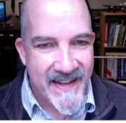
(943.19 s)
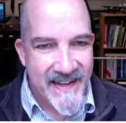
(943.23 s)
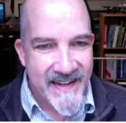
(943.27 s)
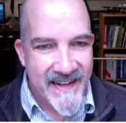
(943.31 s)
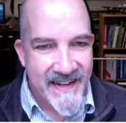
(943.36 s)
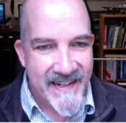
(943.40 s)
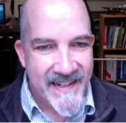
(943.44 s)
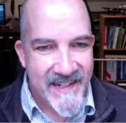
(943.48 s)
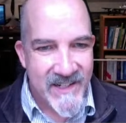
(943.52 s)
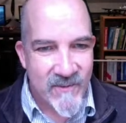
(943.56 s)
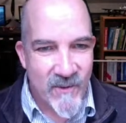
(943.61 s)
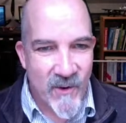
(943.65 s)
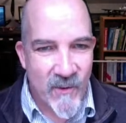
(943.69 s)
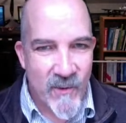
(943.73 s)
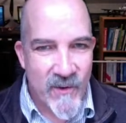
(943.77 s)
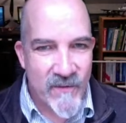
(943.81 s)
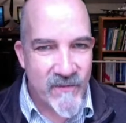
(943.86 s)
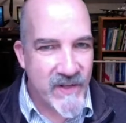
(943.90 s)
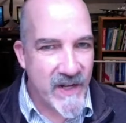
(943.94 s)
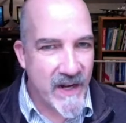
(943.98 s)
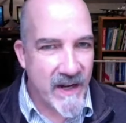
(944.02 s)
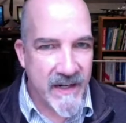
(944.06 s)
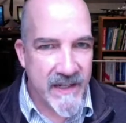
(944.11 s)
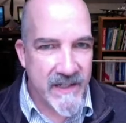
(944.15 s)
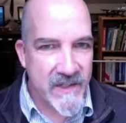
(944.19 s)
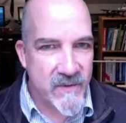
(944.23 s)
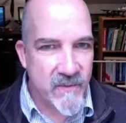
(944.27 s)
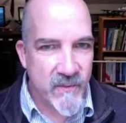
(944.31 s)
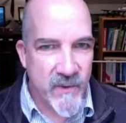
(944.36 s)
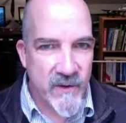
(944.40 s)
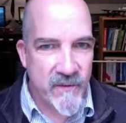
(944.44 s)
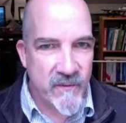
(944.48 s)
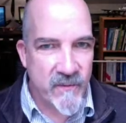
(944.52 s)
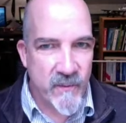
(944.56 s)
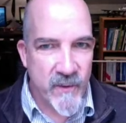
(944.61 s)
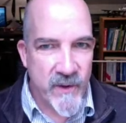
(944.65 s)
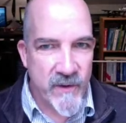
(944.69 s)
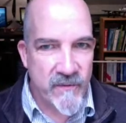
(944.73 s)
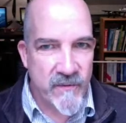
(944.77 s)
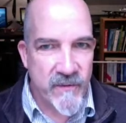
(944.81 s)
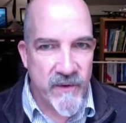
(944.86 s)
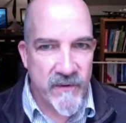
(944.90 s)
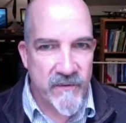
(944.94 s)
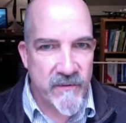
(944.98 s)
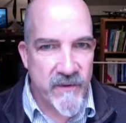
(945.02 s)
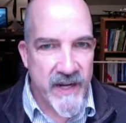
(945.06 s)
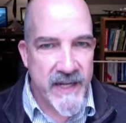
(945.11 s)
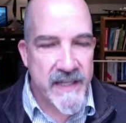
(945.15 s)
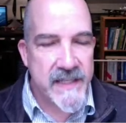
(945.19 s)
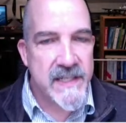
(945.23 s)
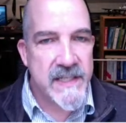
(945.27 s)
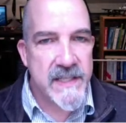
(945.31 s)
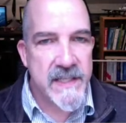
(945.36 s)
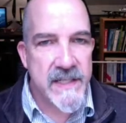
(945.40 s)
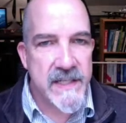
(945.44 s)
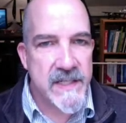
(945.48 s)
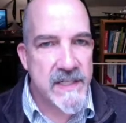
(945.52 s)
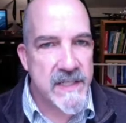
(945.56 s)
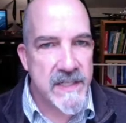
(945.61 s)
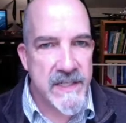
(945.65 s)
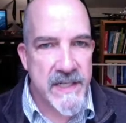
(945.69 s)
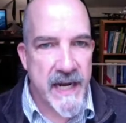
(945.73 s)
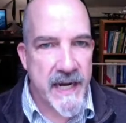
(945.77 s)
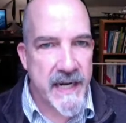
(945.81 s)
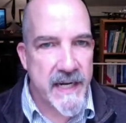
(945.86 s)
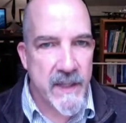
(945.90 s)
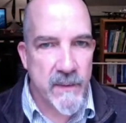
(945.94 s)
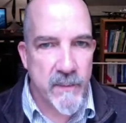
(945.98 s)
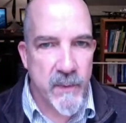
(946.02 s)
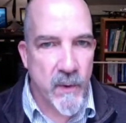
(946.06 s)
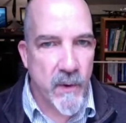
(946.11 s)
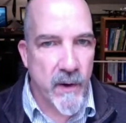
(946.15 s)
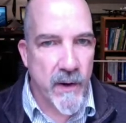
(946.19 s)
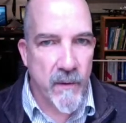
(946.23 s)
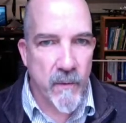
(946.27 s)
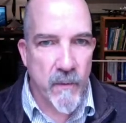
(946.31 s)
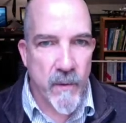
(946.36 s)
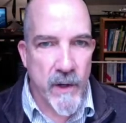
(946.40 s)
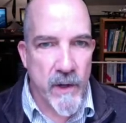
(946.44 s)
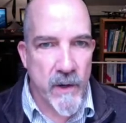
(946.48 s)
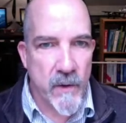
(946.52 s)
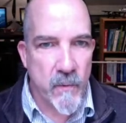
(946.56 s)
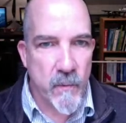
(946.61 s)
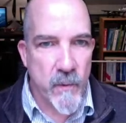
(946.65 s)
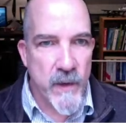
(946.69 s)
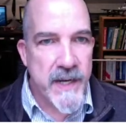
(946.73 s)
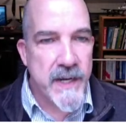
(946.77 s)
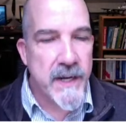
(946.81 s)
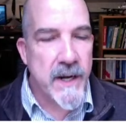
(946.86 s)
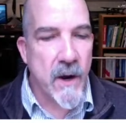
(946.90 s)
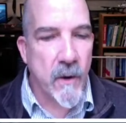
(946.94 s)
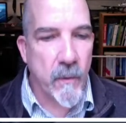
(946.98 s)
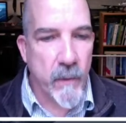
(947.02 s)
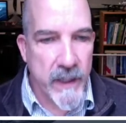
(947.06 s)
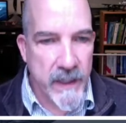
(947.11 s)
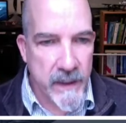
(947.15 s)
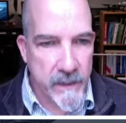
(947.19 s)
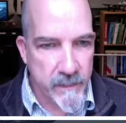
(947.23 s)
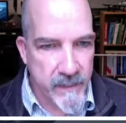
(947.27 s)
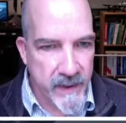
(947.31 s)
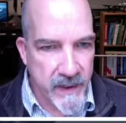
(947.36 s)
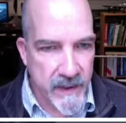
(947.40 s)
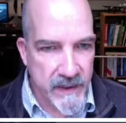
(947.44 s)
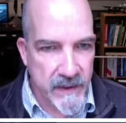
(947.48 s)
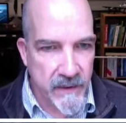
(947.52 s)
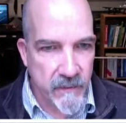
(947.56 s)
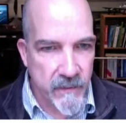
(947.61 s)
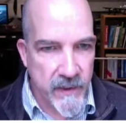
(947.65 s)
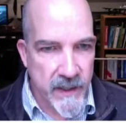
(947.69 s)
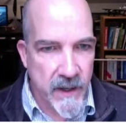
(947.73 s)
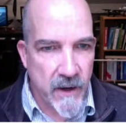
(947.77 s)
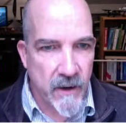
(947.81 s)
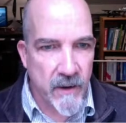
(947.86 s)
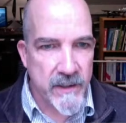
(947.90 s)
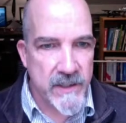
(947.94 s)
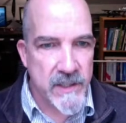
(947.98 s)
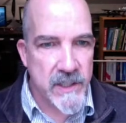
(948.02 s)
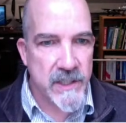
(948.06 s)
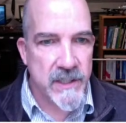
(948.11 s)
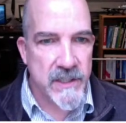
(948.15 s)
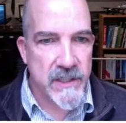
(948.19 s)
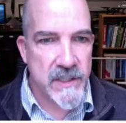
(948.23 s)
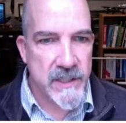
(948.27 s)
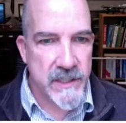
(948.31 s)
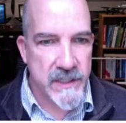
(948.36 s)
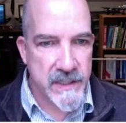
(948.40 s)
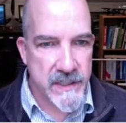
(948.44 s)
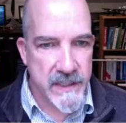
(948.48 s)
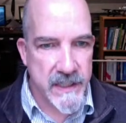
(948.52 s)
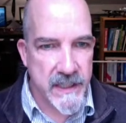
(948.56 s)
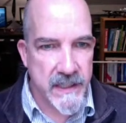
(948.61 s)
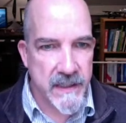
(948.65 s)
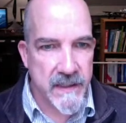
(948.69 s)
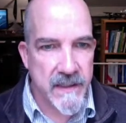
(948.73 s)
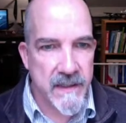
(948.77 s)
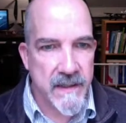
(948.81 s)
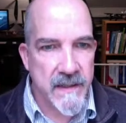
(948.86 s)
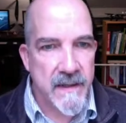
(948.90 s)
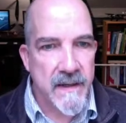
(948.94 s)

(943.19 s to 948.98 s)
Because what we've done is we've advanced this design to the point where we know we can build it. We know it's going to succeed.